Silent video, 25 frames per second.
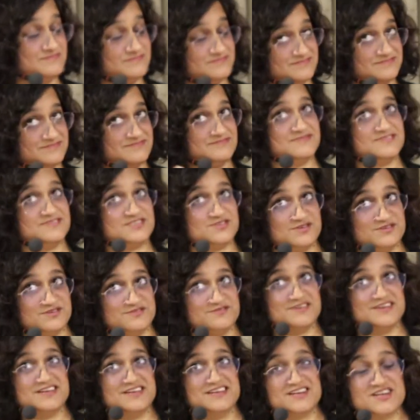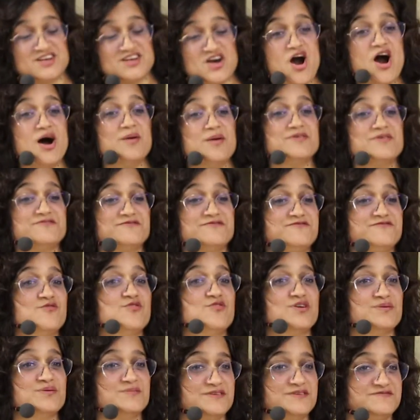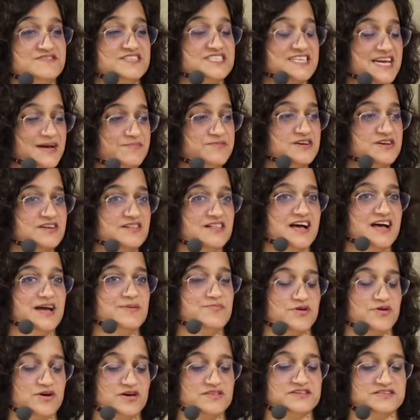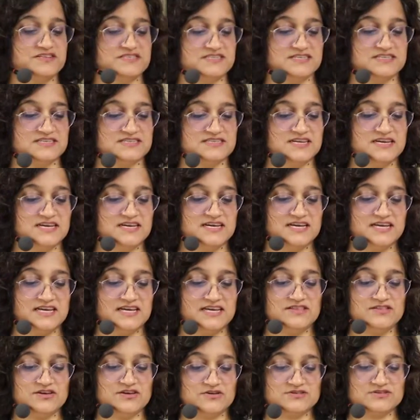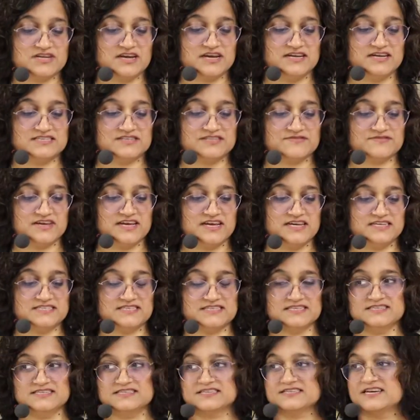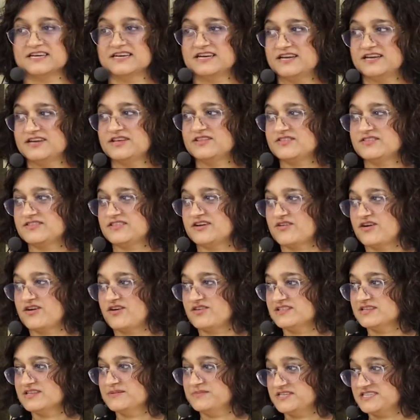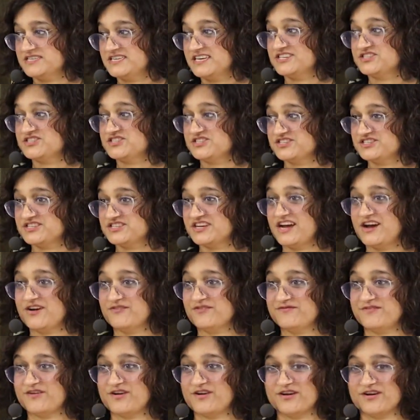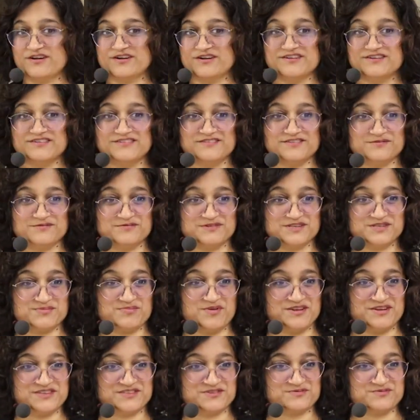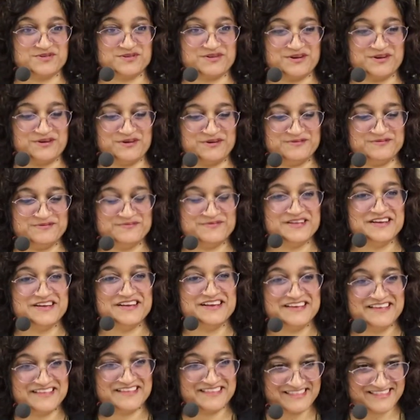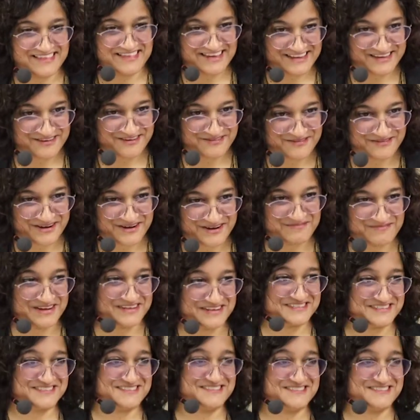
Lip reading: sort of common form of skeptical hypothesis, in those kinds of cases, there are limitations to how far the response will go. Thank you very much.